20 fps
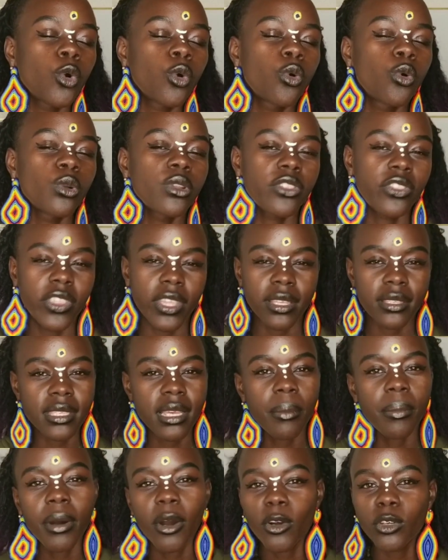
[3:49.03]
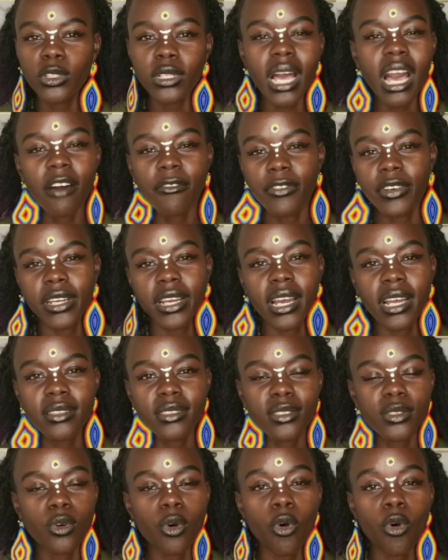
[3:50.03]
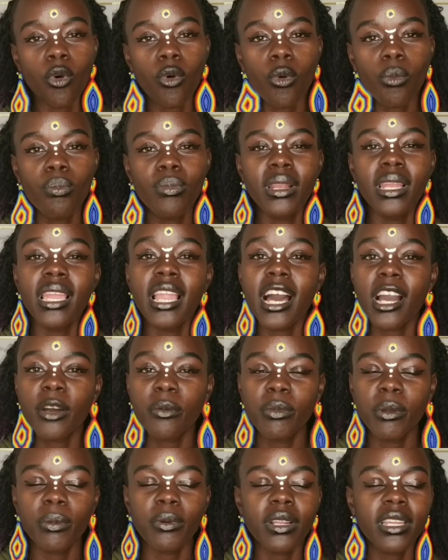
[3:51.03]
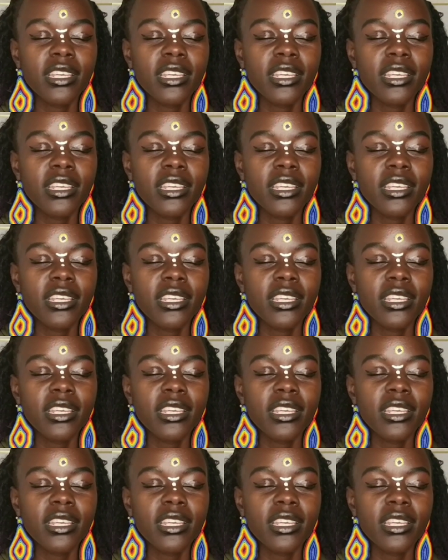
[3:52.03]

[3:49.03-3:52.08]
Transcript: good things about Africans or black people.